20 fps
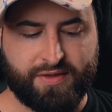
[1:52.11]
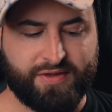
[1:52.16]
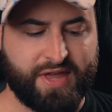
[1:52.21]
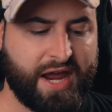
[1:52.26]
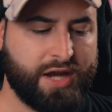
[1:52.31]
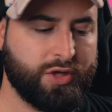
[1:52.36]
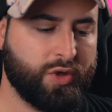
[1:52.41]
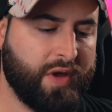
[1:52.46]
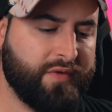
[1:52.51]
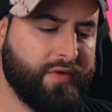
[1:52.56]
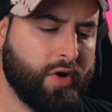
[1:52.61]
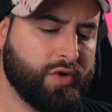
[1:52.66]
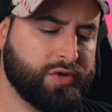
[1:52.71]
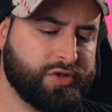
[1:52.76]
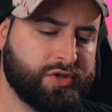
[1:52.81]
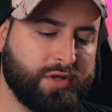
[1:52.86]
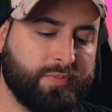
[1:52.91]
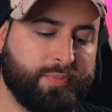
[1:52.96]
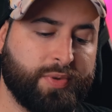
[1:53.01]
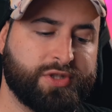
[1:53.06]
Then you have
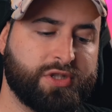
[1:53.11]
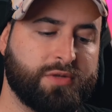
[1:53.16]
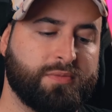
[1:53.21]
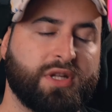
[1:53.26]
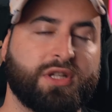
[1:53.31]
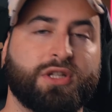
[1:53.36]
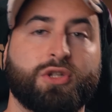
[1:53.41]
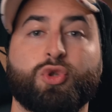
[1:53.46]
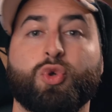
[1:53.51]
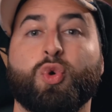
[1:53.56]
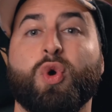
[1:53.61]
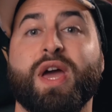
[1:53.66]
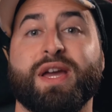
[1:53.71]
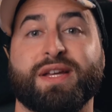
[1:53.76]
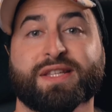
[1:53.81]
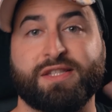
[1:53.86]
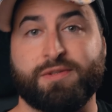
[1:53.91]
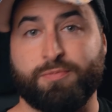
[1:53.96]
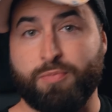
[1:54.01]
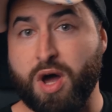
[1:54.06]
also the possibility to
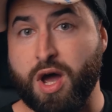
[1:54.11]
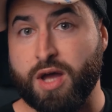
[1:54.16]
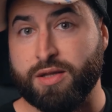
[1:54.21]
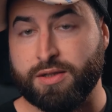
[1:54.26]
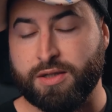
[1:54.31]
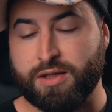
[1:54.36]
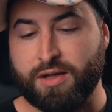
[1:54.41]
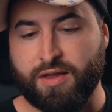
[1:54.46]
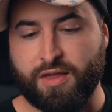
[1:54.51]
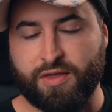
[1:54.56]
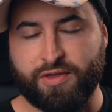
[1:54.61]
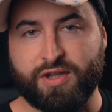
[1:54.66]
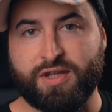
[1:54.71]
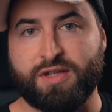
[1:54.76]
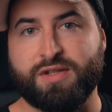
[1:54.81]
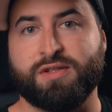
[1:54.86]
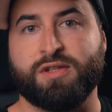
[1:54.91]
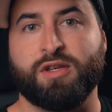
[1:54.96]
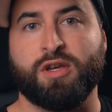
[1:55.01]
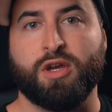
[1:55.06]
expand
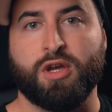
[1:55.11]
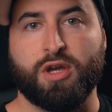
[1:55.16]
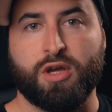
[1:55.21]
this